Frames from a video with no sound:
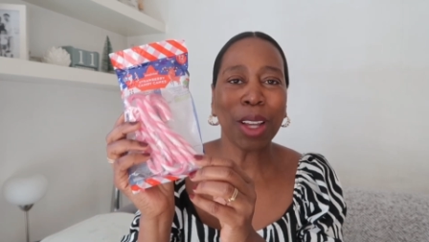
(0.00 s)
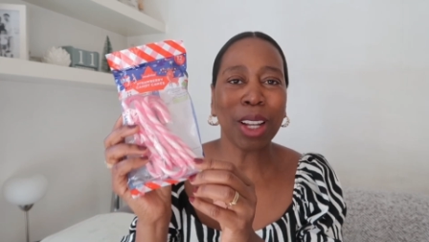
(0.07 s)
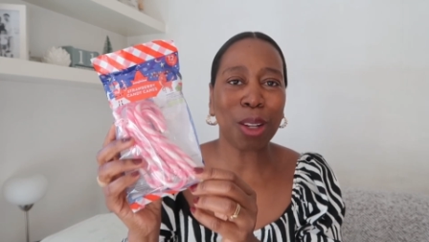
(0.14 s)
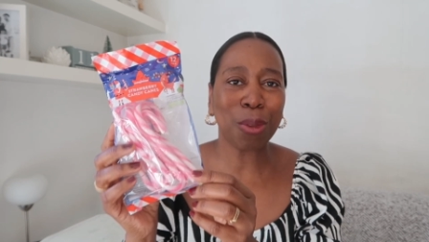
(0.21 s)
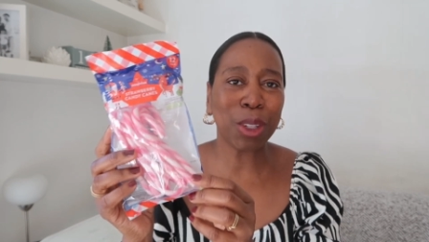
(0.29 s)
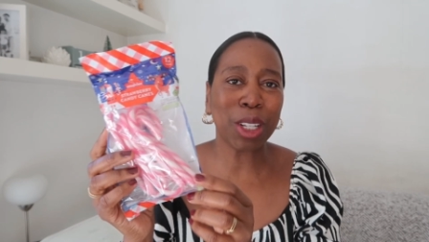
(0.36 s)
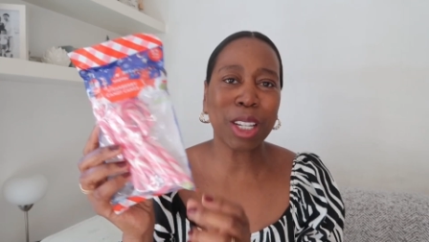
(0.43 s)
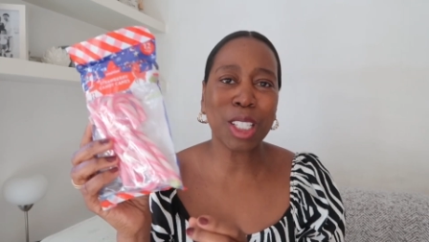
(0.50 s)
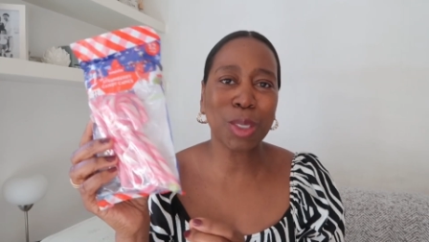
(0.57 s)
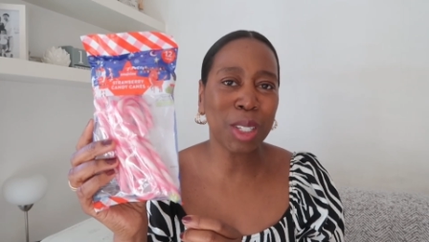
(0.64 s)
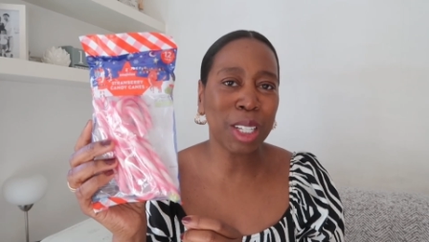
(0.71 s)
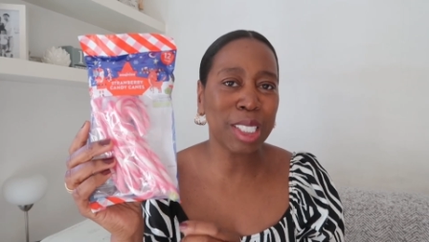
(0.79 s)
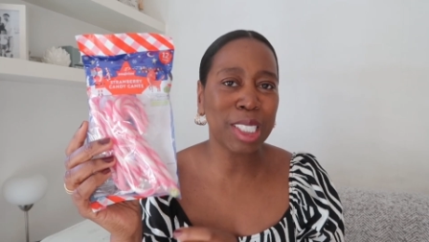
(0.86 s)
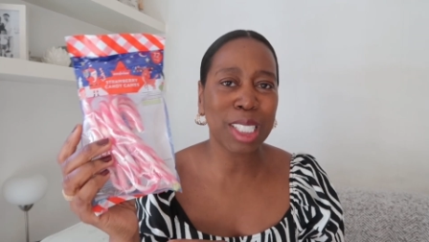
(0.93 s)
and i think these
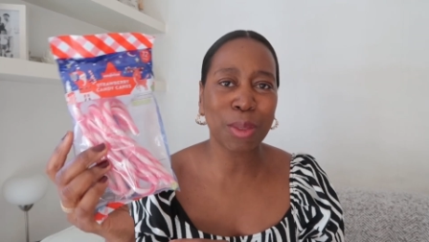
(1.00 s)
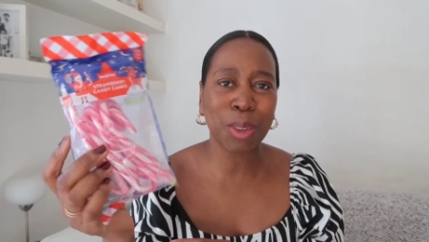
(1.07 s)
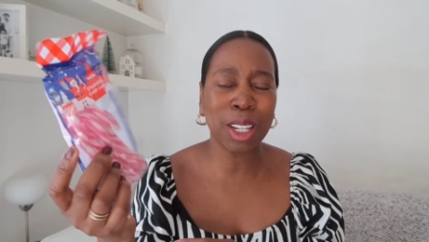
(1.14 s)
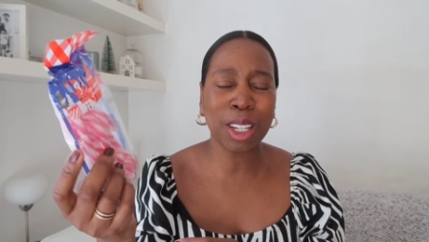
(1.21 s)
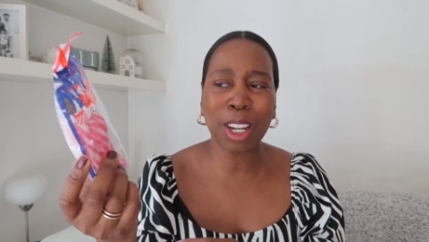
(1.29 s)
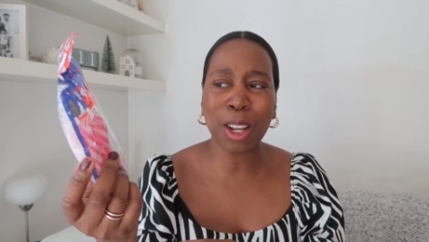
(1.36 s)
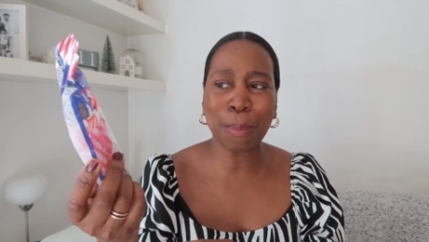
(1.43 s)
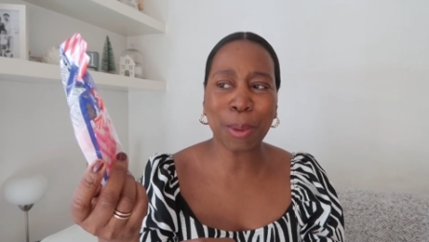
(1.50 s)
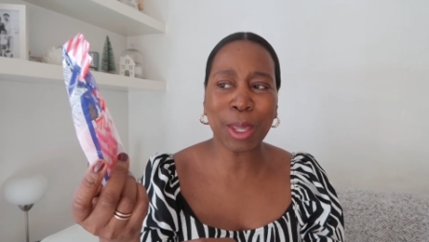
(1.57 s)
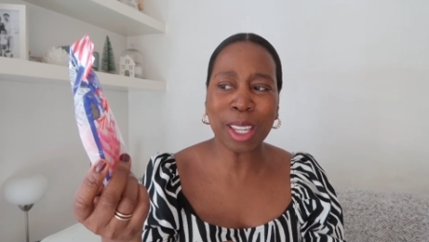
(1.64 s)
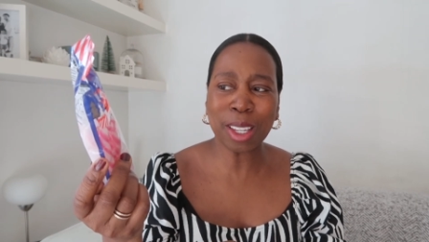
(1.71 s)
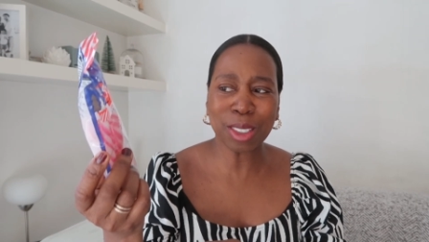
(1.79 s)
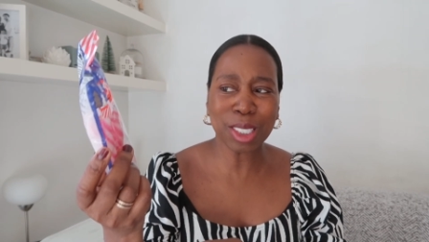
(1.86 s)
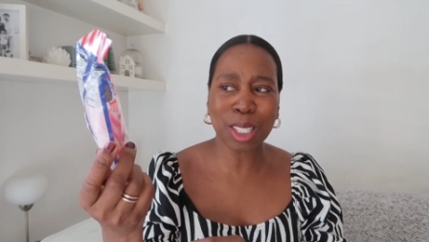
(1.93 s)
were like
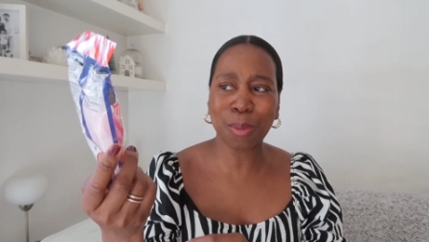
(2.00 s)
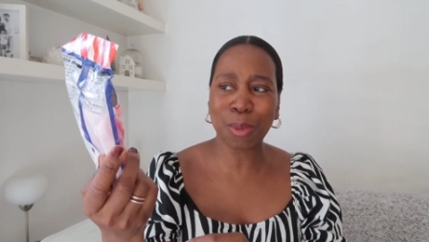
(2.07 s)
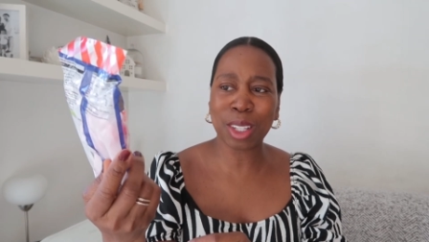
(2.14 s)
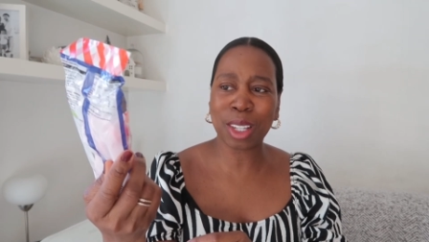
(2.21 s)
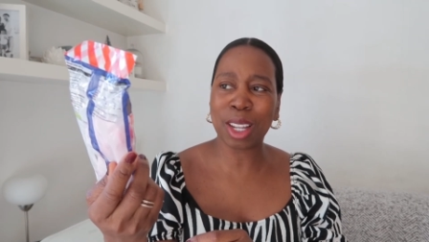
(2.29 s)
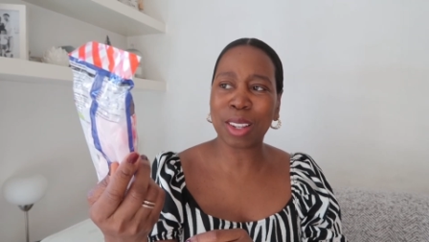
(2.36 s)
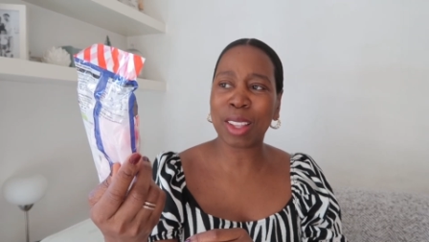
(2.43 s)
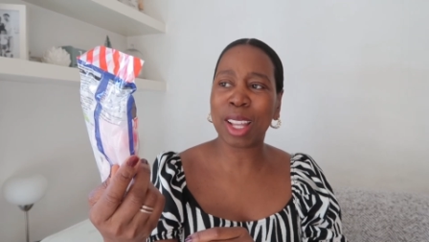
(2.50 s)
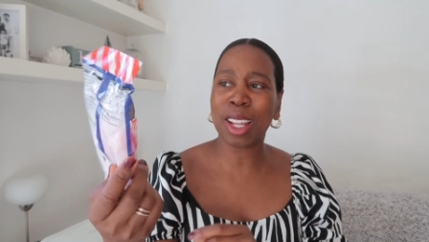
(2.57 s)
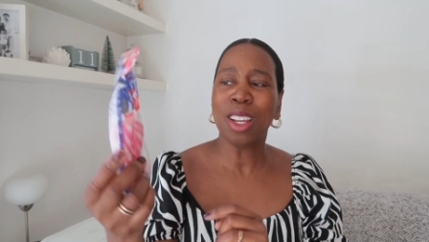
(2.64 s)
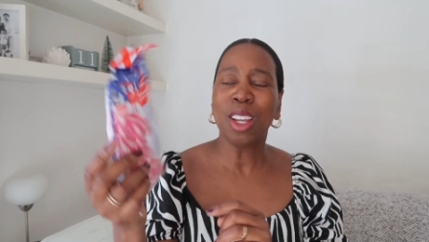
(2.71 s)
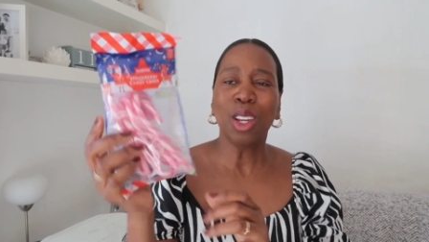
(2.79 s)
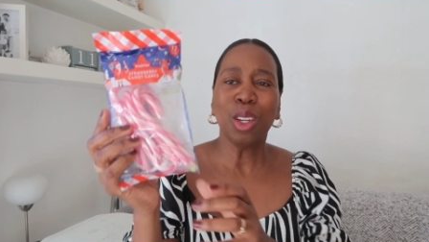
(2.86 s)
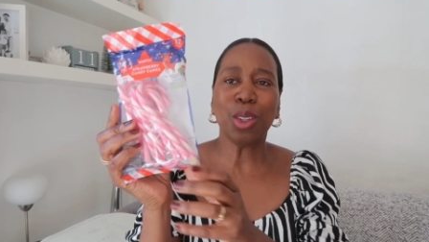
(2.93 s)
79p or something like
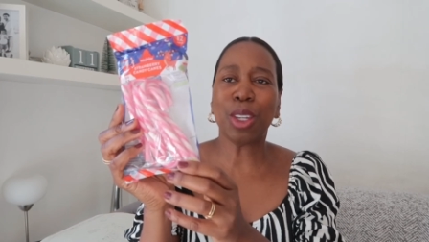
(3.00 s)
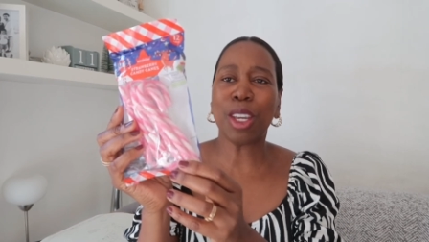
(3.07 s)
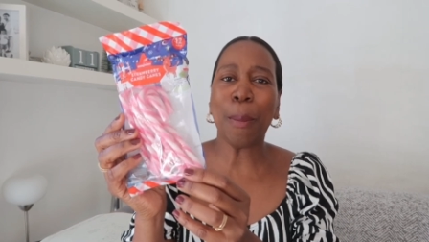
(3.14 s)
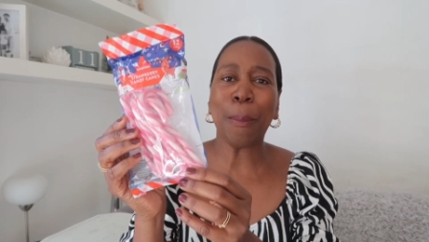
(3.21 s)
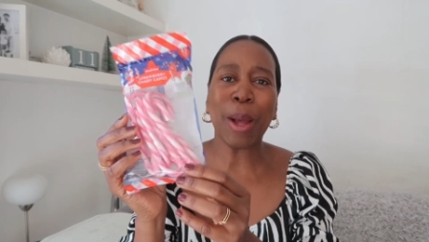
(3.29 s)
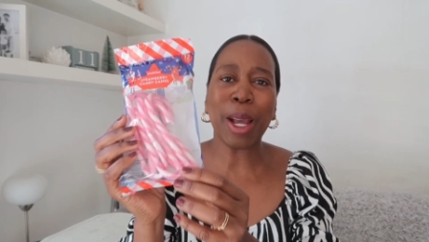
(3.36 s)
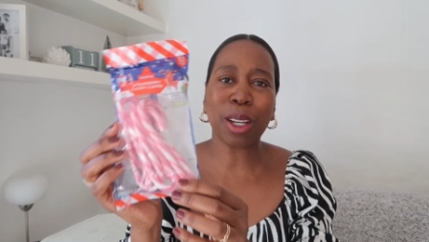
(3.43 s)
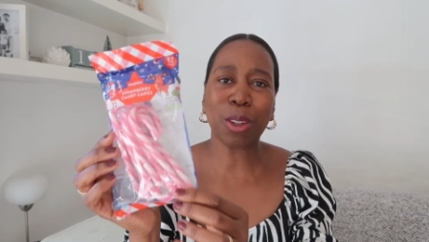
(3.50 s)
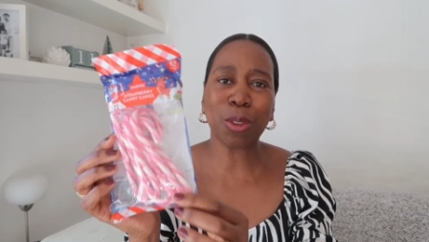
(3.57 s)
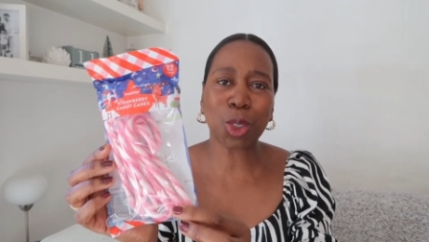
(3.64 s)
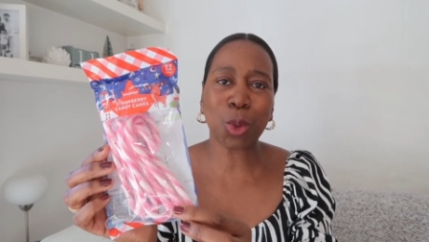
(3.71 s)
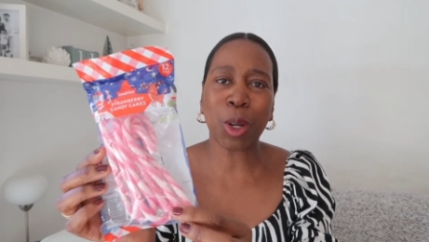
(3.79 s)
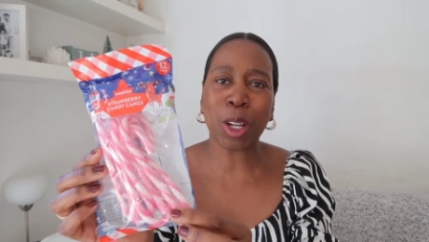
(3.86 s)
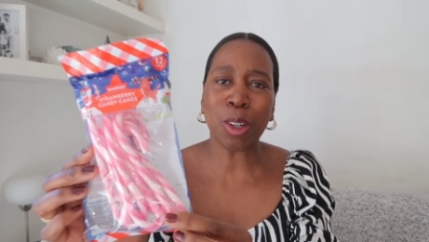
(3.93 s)
that you get a pack
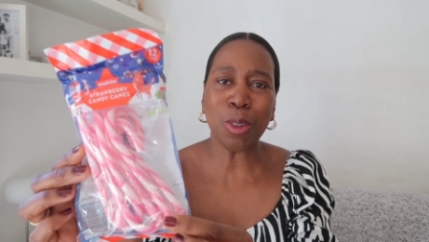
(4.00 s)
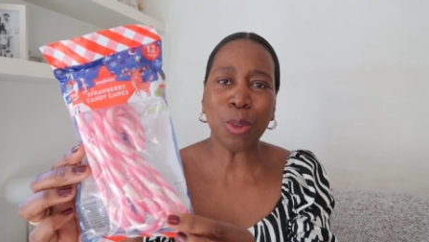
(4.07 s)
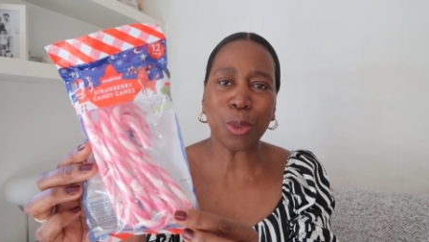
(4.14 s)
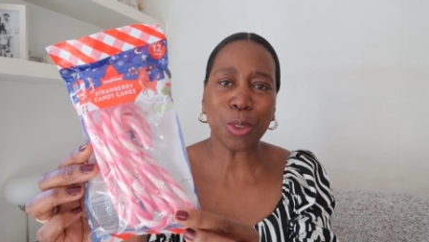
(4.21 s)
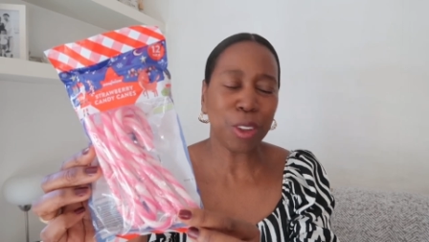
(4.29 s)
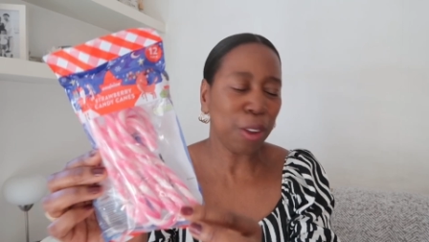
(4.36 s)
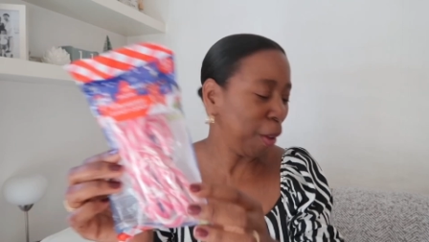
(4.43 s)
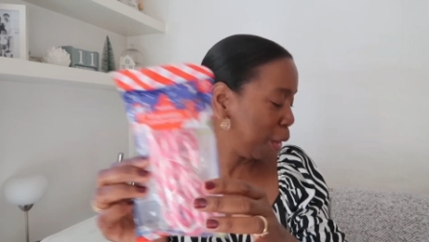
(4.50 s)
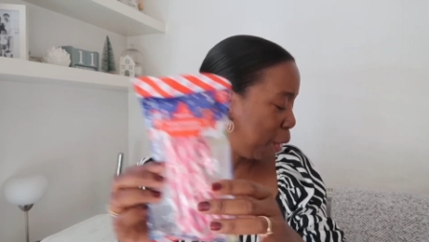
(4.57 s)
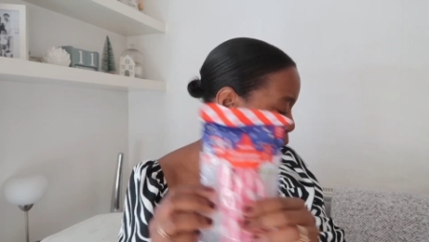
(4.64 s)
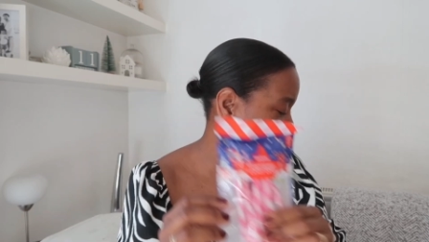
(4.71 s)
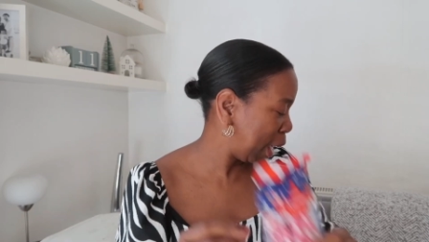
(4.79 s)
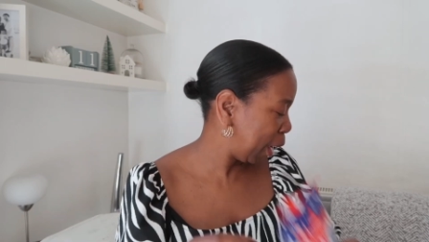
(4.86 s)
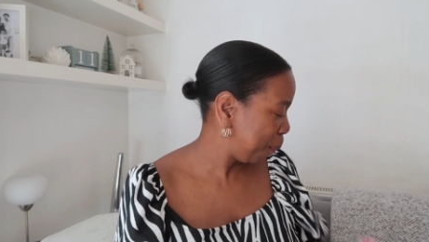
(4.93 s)
of 12
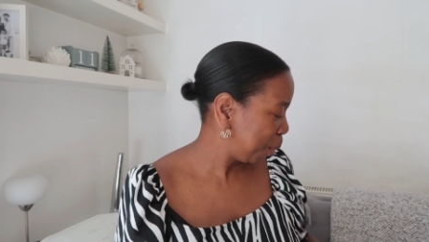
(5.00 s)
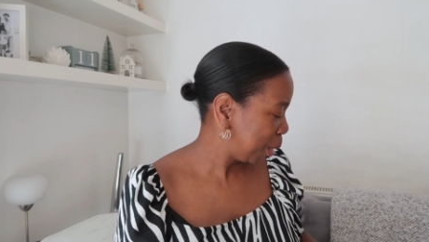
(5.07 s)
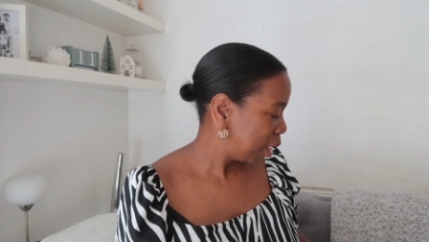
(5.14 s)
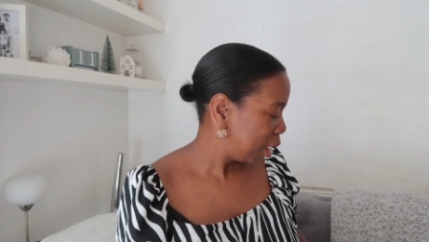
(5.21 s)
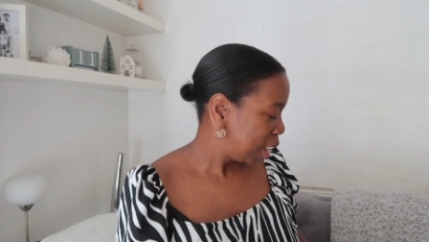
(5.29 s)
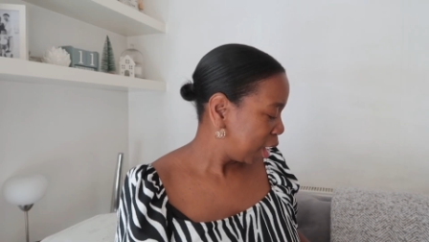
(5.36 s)
okay